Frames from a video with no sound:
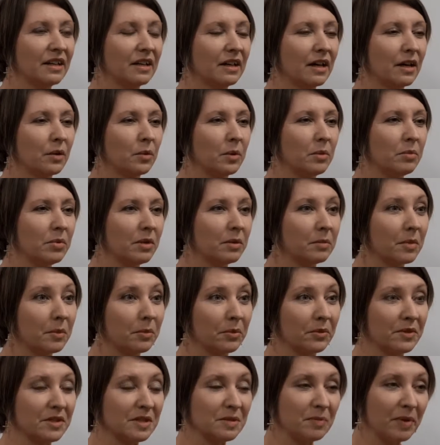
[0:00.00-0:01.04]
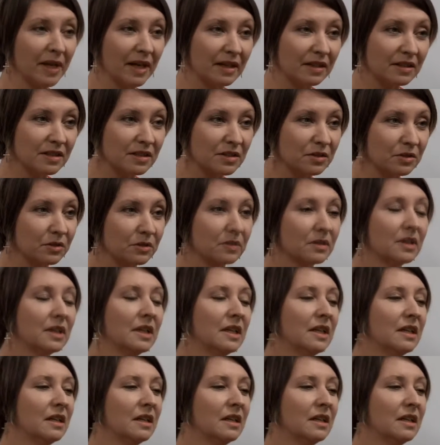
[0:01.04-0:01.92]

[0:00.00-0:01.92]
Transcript: You know, we put them up on this pedestal.